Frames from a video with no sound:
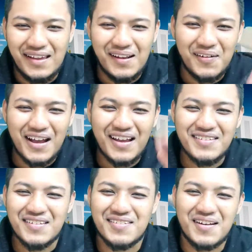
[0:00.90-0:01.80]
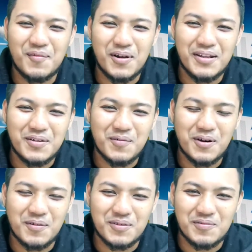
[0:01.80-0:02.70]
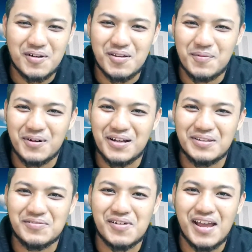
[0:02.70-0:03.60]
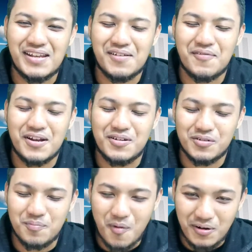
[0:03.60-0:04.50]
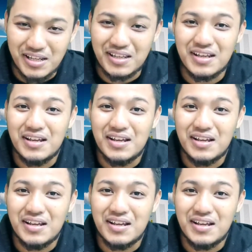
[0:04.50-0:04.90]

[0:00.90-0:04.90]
Hello guys, Assalamualaikum warahmatullahi wabarakatuh and a very good morning.